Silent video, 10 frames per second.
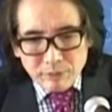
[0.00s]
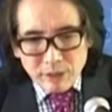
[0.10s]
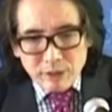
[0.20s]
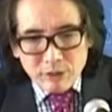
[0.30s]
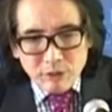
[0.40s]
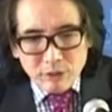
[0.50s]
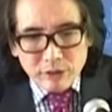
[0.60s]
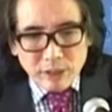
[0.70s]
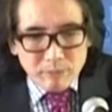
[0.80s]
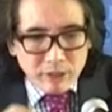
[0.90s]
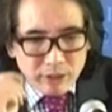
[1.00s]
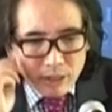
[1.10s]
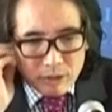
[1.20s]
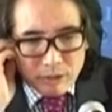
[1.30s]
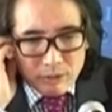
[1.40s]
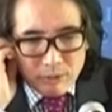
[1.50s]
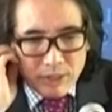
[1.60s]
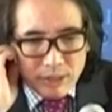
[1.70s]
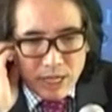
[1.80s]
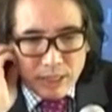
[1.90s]
It's not something that we
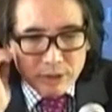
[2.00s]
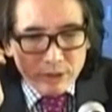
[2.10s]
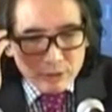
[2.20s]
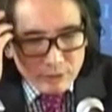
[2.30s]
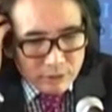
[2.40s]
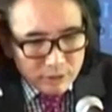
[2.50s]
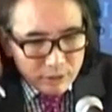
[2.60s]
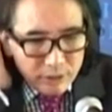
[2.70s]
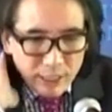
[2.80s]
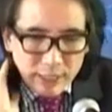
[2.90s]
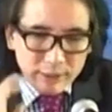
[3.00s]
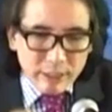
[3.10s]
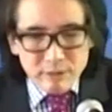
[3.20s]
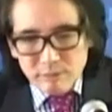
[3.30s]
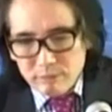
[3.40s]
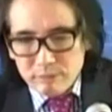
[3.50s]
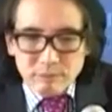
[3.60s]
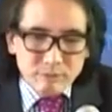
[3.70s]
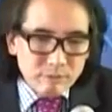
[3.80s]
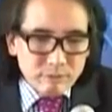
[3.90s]
get and then
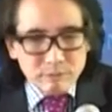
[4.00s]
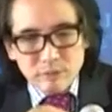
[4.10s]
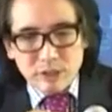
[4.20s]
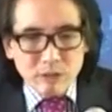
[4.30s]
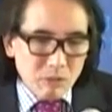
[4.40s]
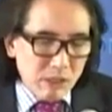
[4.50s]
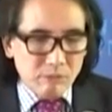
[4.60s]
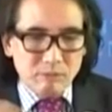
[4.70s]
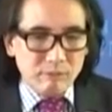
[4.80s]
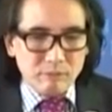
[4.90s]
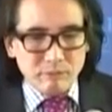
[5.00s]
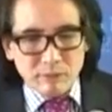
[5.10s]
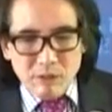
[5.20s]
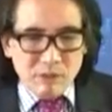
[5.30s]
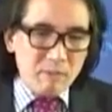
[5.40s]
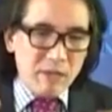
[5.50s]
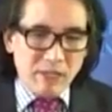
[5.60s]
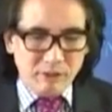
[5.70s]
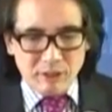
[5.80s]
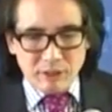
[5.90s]
say, well, now I'm
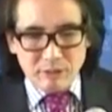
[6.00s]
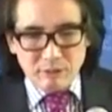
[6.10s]
healthy.